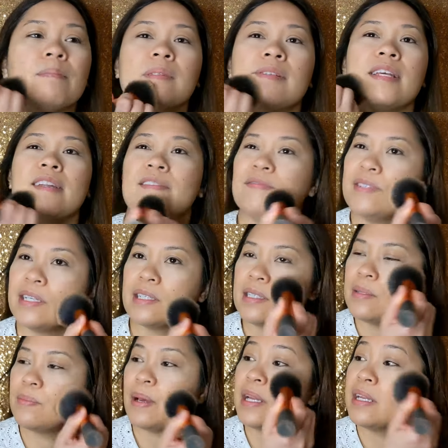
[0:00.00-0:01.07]
instead of
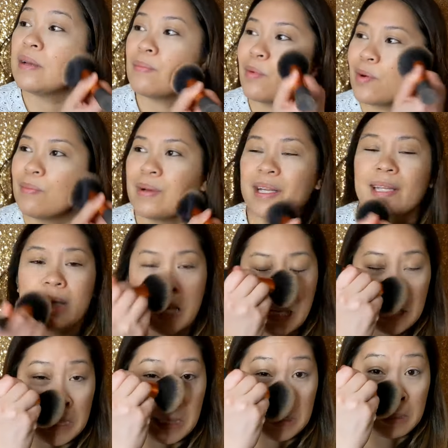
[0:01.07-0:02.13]
just spending more money
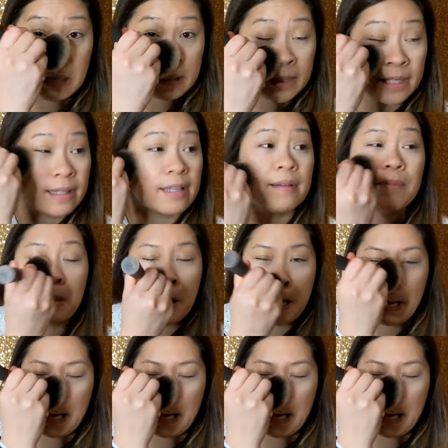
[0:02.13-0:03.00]
and collecting them.